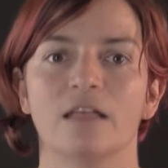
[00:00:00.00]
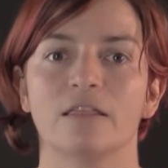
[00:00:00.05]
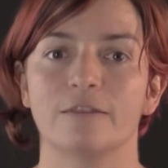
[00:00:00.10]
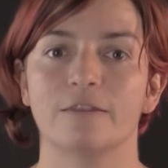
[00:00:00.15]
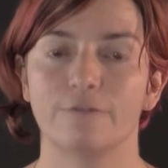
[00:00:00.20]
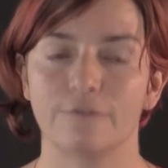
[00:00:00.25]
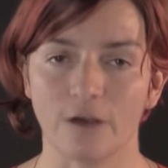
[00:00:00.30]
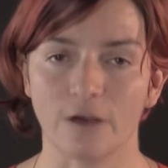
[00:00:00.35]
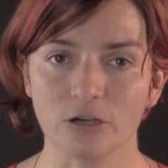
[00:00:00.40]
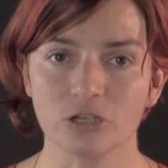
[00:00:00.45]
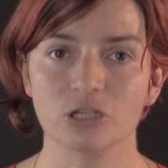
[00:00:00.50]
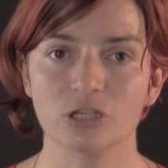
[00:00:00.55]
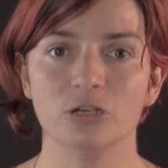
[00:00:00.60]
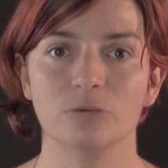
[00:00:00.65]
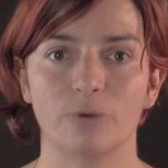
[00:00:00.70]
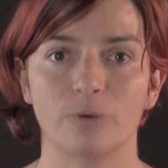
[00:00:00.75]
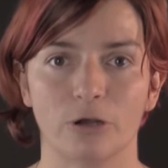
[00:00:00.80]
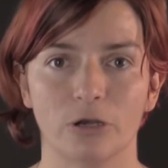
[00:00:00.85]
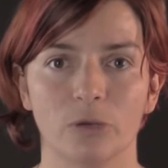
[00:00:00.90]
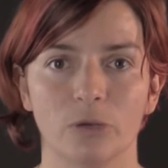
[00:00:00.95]
The
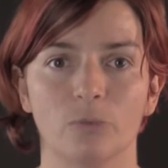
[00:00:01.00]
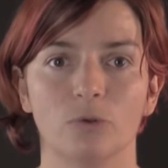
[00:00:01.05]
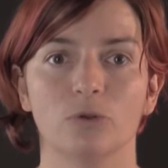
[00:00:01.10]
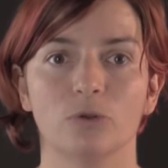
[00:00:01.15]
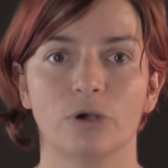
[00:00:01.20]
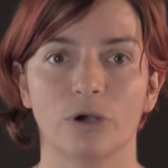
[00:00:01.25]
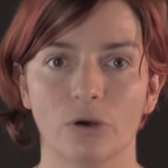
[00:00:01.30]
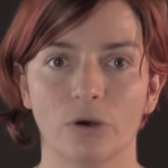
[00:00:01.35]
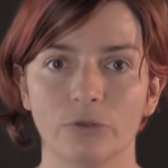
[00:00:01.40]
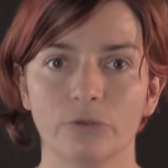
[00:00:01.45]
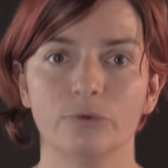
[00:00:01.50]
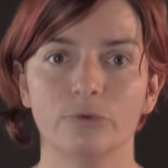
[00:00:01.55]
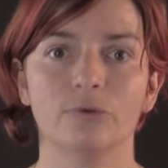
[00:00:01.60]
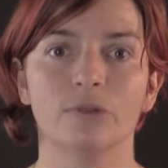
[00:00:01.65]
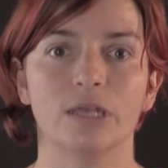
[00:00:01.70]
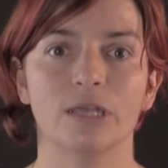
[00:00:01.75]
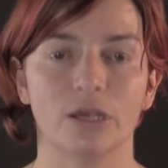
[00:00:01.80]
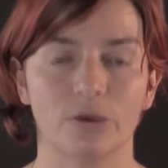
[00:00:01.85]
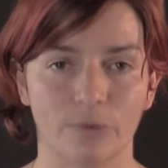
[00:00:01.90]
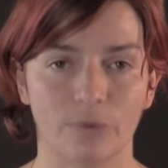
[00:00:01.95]
function body will go through
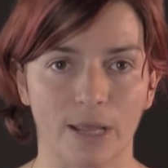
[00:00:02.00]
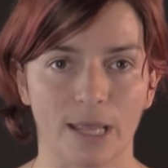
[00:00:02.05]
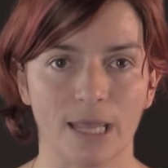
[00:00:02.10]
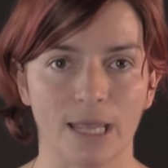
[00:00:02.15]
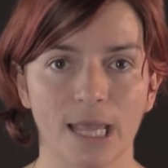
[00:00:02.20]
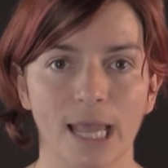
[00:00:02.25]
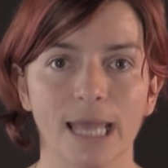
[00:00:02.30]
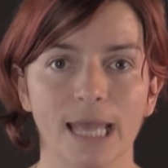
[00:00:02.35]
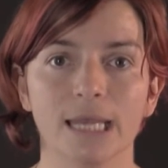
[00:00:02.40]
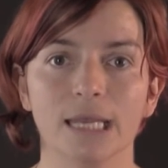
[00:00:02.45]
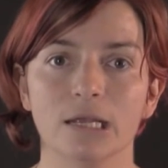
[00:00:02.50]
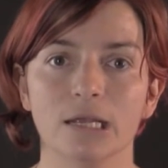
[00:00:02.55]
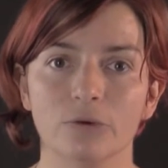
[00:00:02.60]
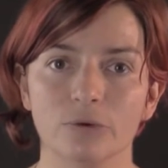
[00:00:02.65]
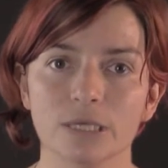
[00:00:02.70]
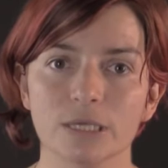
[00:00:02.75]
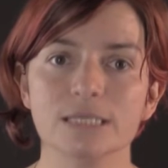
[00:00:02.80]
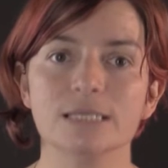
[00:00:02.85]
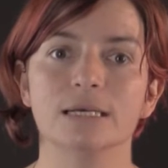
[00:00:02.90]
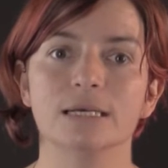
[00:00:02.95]
the array and
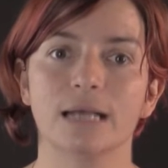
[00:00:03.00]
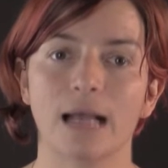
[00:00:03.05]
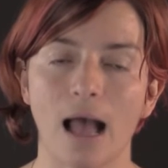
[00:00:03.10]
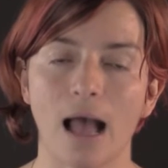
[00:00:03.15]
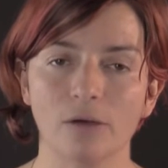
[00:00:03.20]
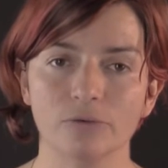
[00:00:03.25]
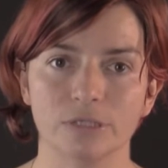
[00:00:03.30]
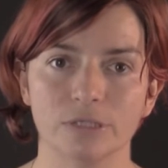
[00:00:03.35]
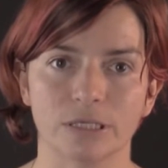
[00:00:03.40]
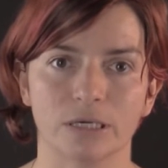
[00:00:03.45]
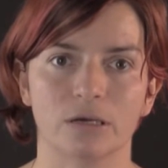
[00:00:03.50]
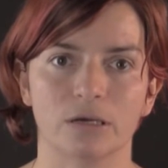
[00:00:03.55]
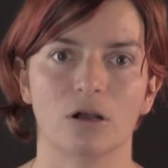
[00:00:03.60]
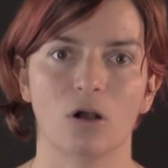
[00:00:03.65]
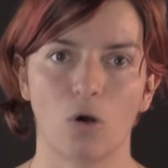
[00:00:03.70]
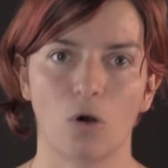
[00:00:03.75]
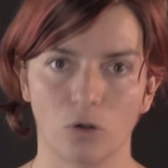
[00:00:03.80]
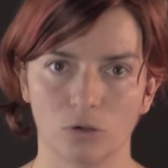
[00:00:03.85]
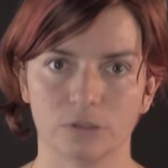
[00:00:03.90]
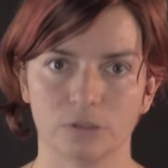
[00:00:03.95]
increase a counter
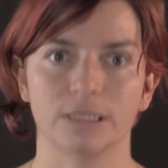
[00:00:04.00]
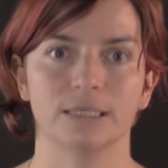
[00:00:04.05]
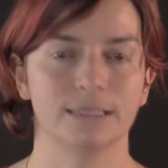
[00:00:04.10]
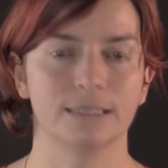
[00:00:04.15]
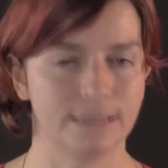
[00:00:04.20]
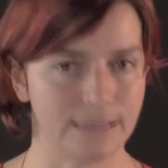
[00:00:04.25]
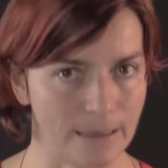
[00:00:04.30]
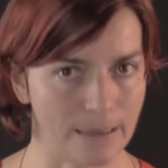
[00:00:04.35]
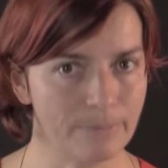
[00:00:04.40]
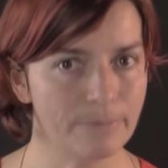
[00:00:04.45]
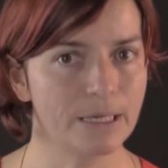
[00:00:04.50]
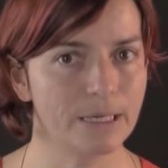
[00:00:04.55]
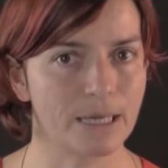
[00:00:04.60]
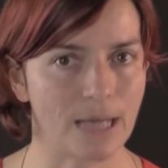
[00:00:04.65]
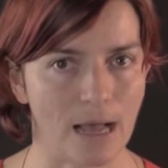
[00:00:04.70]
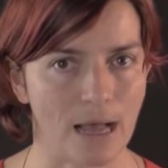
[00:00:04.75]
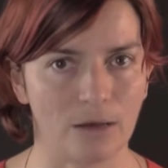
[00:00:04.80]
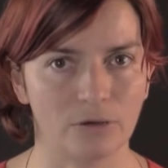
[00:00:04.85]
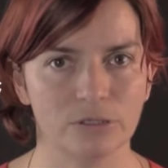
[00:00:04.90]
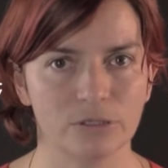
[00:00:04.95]
called number
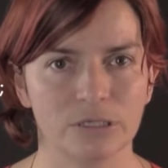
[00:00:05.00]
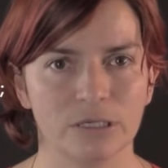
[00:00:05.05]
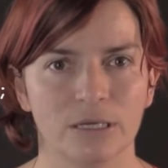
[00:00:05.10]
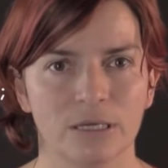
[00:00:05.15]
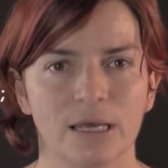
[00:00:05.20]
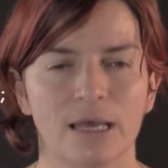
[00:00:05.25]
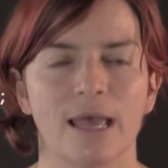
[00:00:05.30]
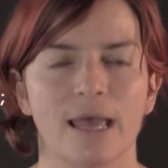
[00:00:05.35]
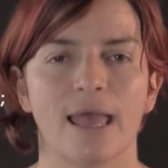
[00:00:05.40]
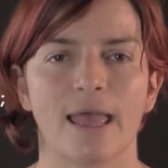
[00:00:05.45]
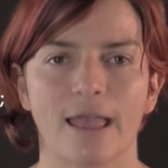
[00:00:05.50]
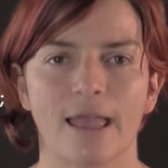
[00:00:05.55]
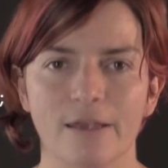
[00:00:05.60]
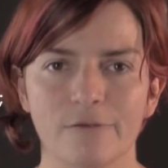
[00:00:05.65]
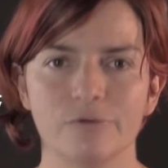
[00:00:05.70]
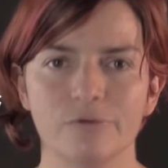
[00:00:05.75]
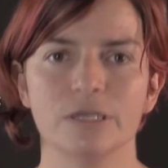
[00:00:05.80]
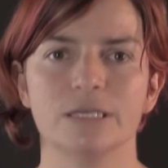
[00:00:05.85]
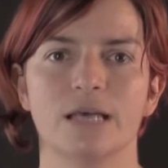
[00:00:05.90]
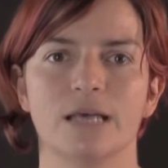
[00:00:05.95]
count
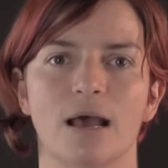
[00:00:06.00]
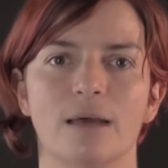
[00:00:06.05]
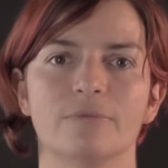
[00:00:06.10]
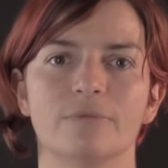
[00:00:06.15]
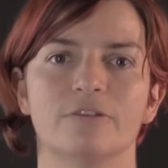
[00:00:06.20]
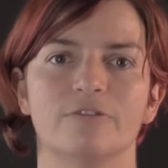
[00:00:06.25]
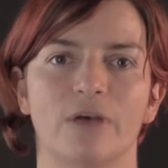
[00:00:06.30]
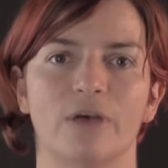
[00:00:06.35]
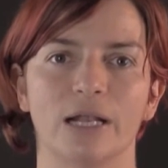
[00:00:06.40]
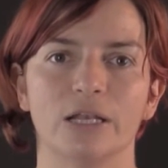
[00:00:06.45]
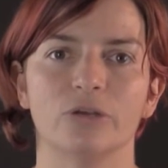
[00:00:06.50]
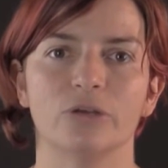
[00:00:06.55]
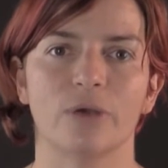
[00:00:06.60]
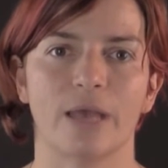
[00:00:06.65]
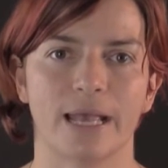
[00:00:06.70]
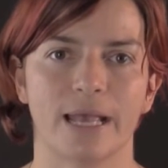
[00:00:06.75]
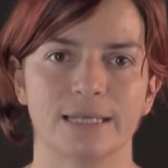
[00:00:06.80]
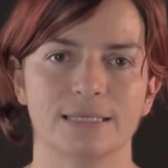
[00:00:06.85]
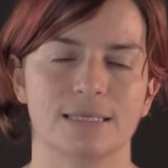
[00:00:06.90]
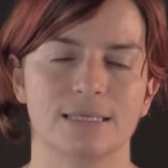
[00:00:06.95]
every time the value
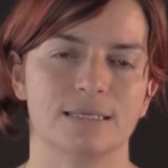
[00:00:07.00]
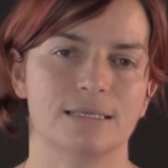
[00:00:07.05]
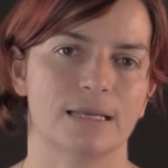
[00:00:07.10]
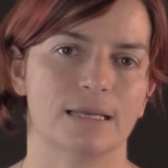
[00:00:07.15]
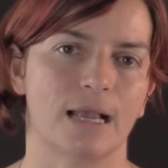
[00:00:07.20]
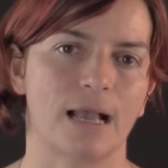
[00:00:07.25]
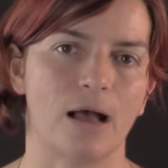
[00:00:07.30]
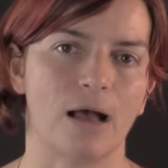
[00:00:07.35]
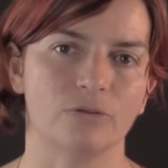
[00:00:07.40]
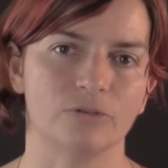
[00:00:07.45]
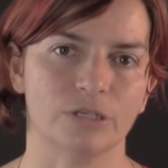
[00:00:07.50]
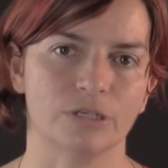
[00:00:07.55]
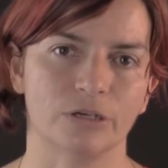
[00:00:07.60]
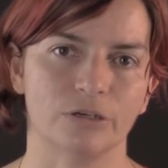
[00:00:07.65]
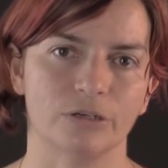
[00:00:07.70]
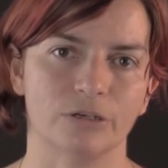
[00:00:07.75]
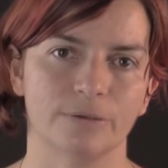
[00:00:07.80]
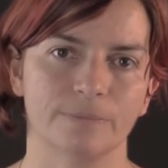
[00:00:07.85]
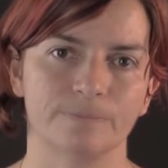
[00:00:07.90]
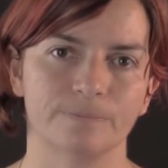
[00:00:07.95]
x is
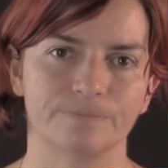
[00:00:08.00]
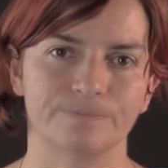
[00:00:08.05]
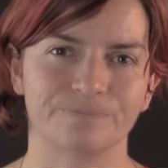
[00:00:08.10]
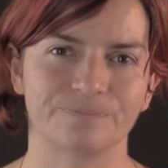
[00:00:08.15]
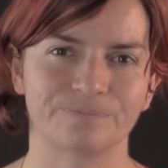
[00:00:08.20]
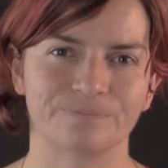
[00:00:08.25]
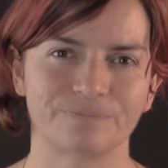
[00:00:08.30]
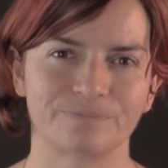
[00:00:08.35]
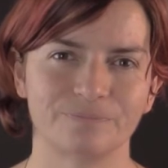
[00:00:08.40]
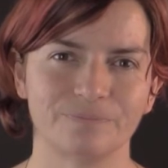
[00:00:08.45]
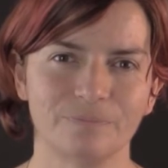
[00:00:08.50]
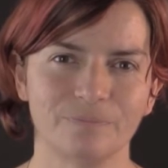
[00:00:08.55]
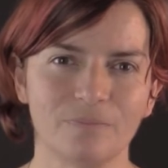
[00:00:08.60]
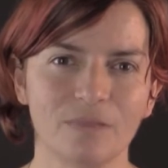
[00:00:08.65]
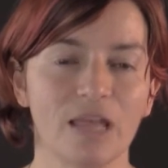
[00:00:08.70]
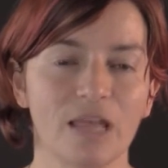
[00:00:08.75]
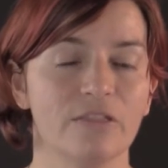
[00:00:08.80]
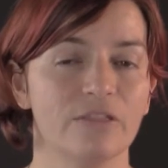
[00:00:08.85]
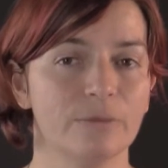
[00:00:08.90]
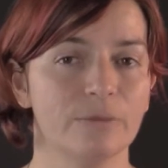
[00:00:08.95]
encountered.
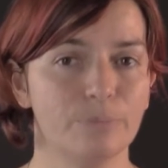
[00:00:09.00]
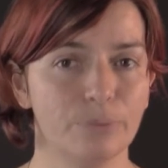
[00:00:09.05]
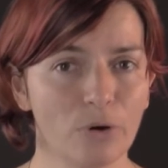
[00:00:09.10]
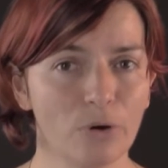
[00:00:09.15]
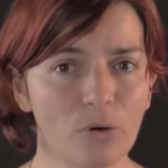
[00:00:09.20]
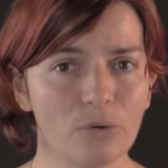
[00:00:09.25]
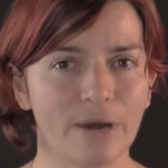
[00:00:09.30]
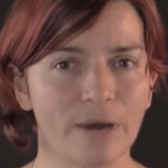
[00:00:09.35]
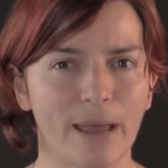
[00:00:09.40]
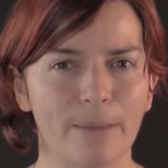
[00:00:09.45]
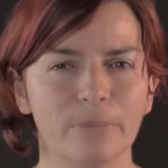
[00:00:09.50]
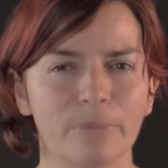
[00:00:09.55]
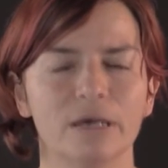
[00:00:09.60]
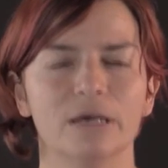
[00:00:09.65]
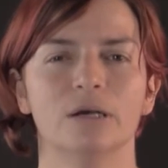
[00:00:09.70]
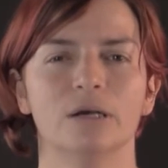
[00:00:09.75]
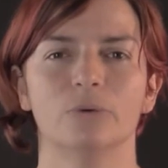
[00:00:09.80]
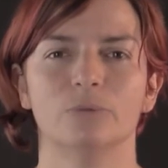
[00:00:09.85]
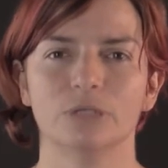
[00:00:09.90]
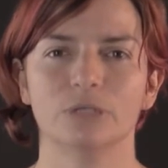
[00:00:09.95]
The program
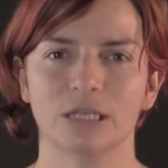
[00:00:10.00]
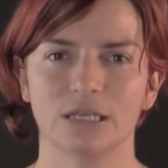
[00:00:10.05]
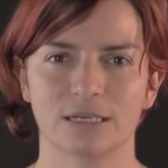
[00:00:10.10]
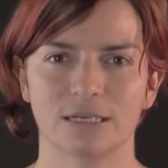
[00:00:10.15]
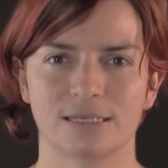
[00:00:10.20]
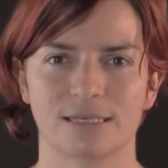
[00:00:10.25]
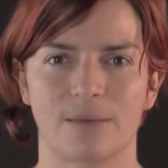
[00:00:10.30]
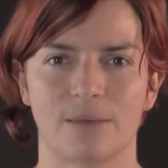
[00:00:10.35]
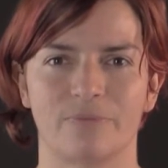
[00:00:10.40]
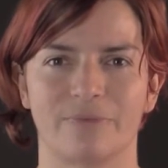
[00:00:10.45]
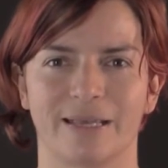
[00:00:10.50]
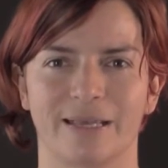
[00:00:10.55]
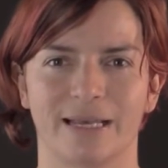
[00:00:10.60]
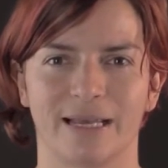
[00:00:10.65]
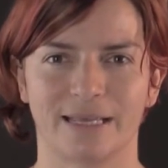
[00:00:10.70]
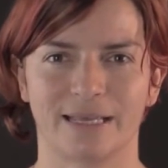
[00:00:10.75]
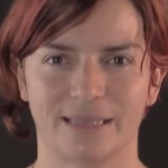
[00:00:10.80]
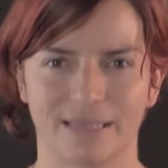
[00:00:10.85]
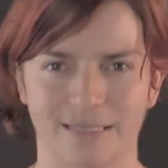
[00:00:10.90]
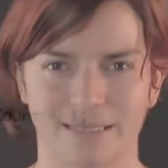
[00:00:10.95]
would look something like